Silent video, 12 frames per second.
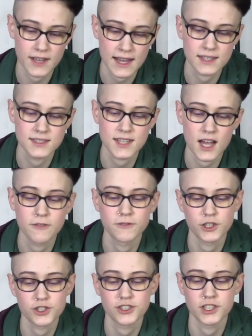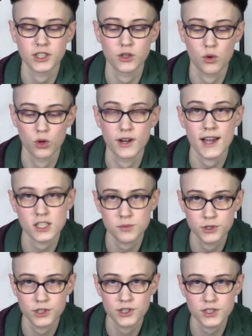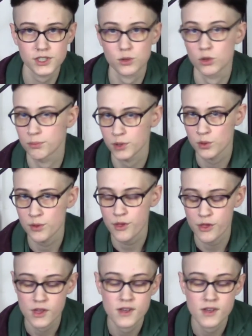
as high functioning or Asperger's or both,